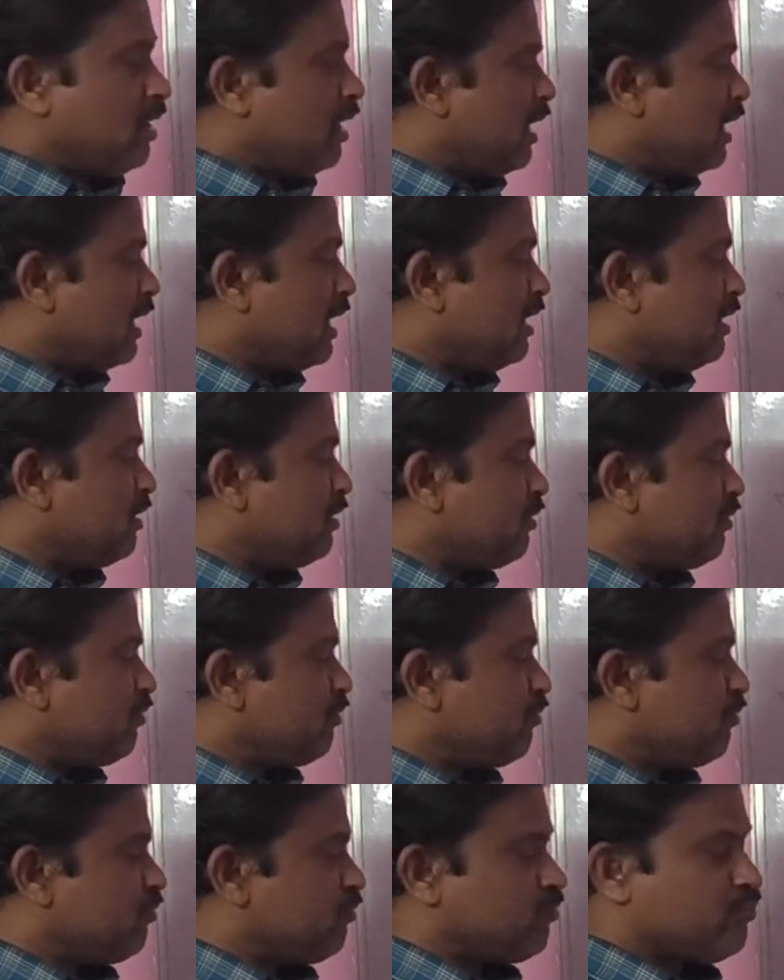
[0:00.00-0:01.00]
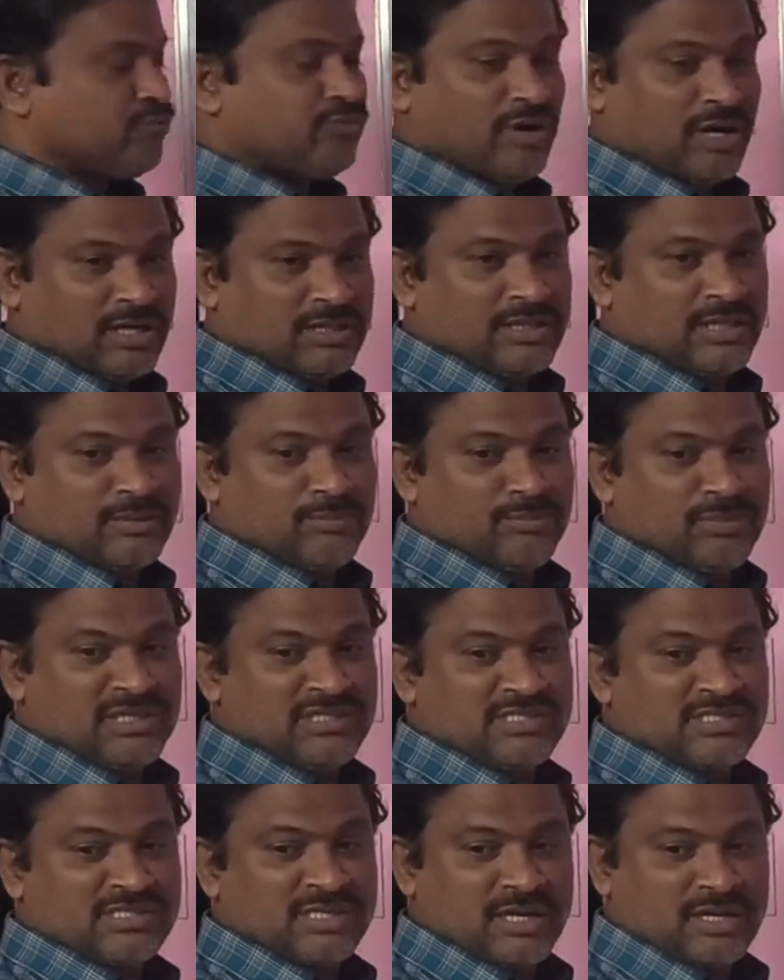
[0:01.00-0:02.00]
Again, father
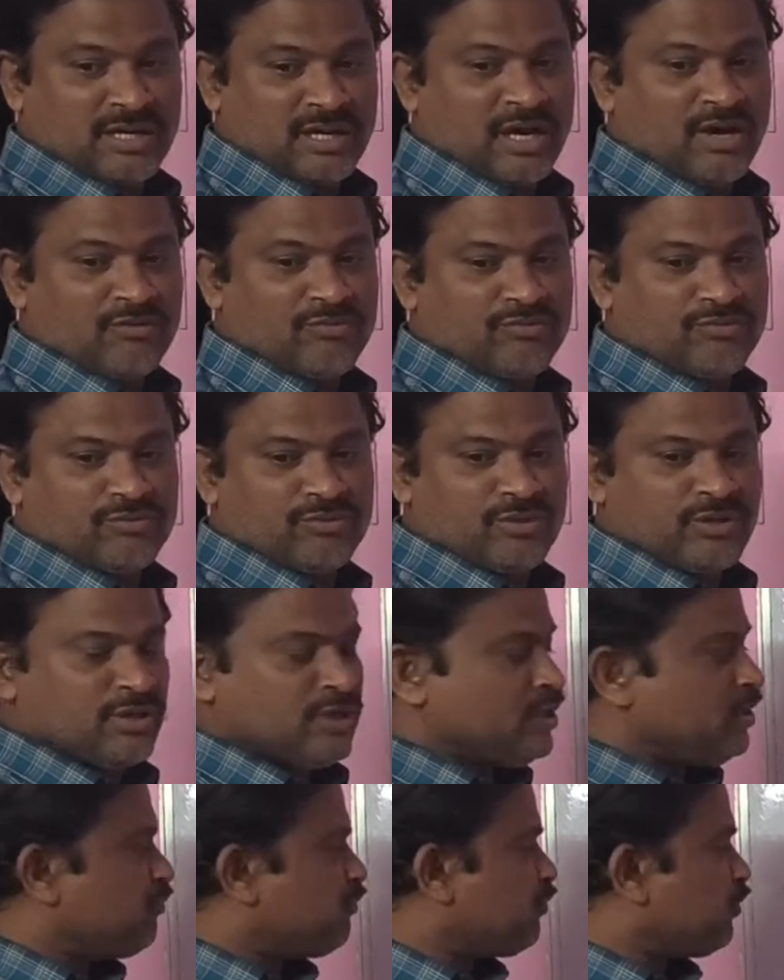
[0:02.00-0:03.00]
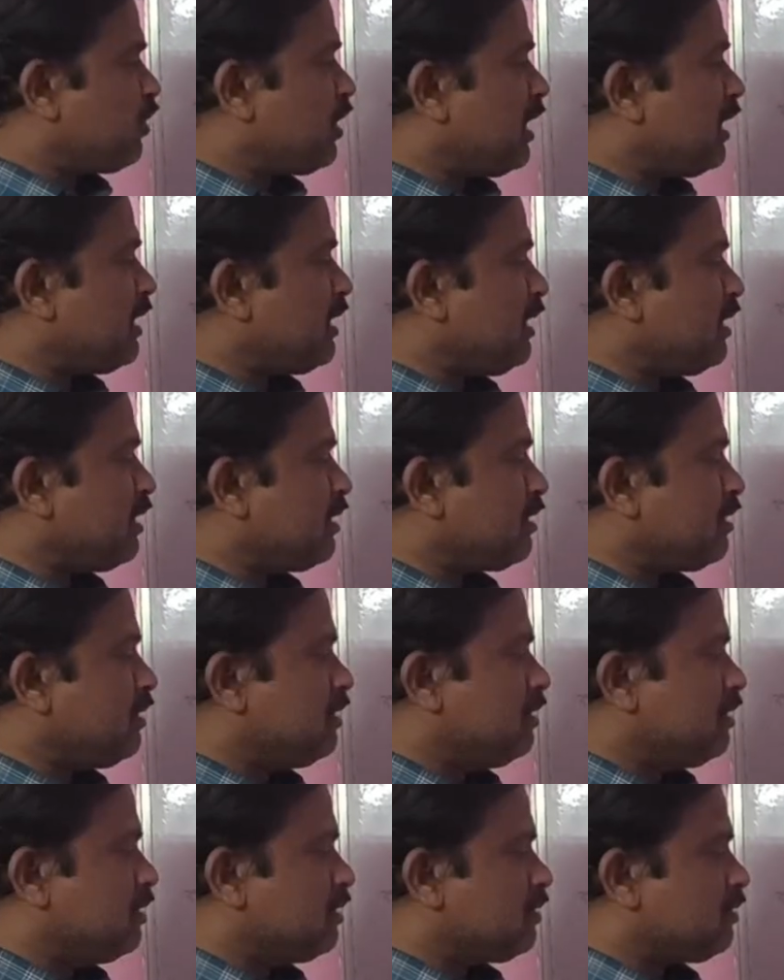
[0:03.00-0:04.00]
means son of. If you write
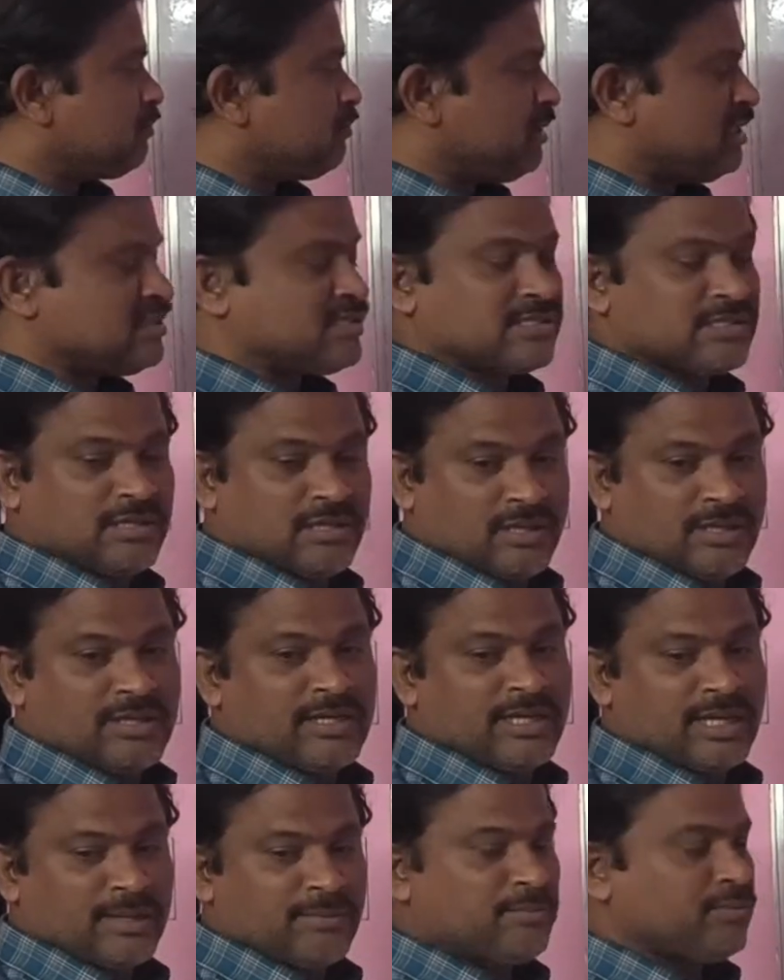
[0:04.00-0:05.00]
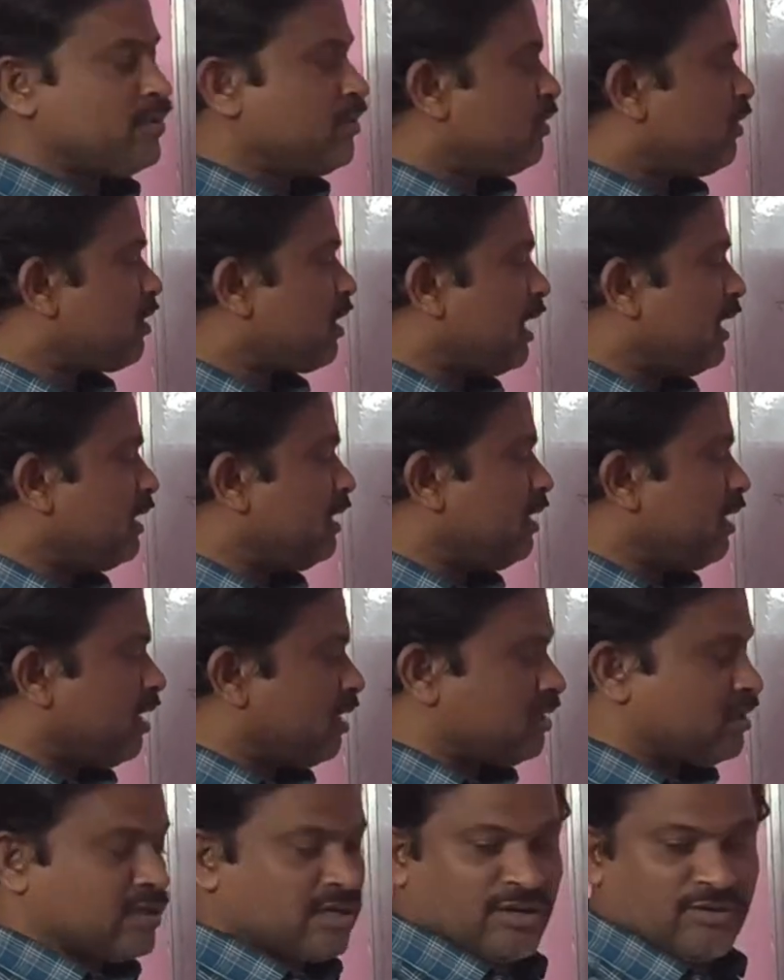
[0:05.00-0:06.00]
here means girl name, write
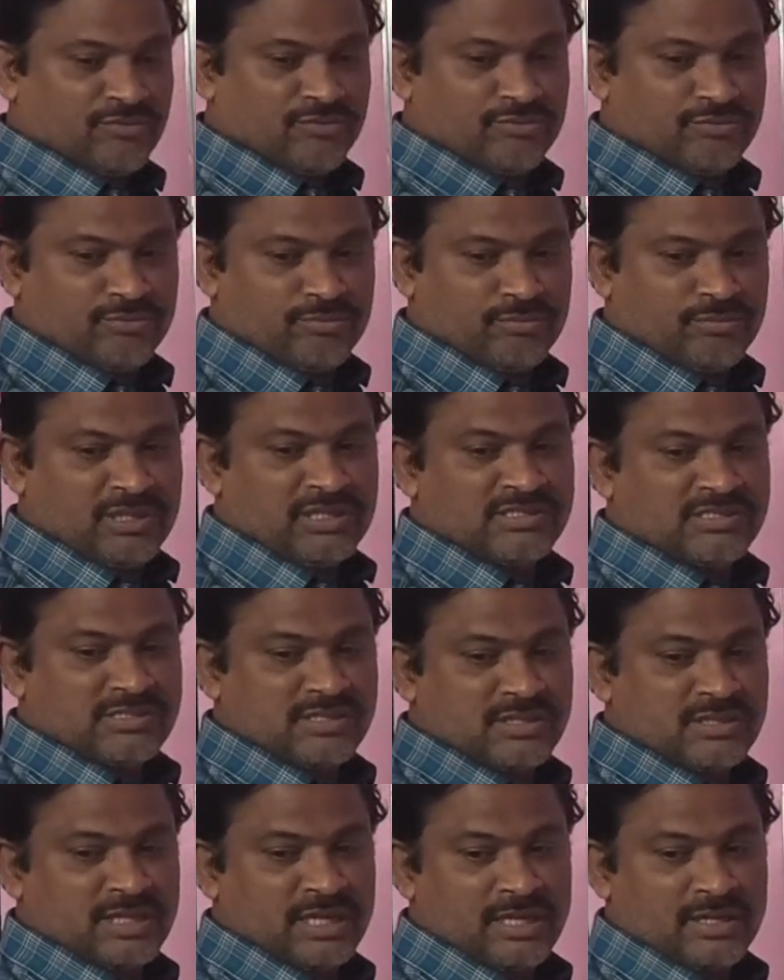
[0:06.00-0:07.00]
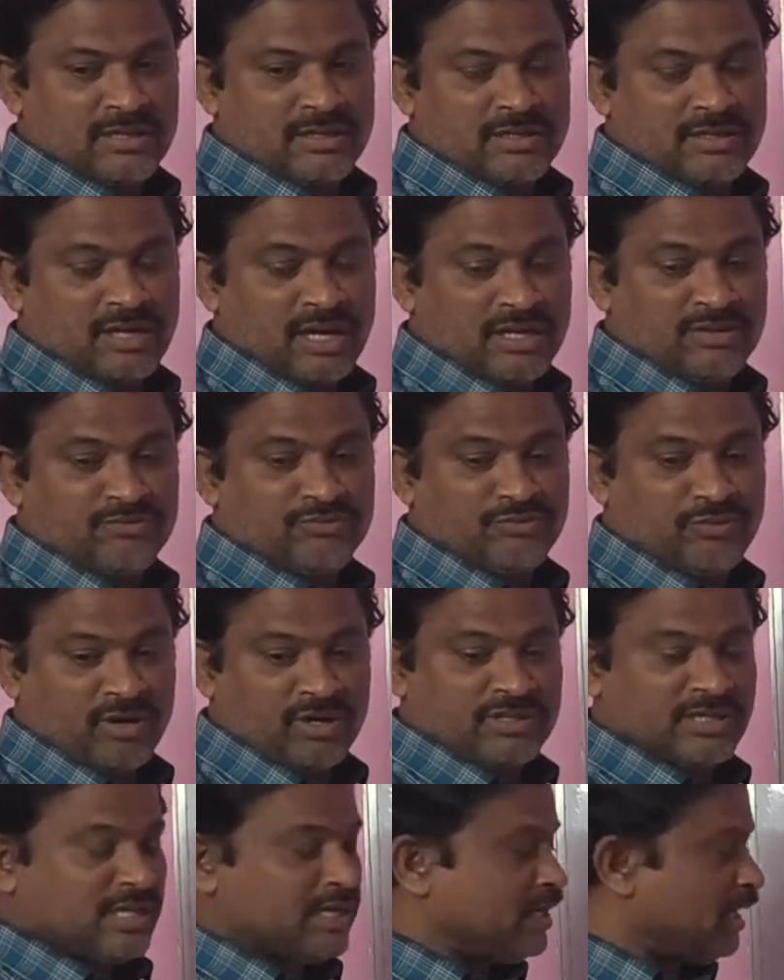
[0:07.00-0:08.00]
daughter of. Means they write
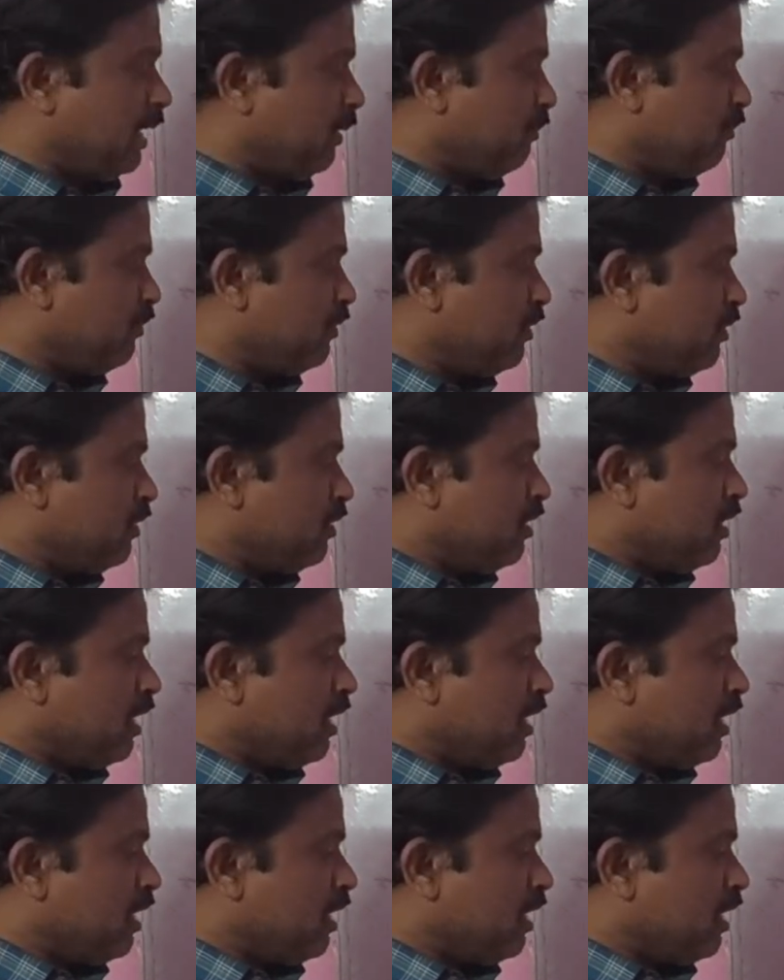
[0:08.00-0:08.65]
father name.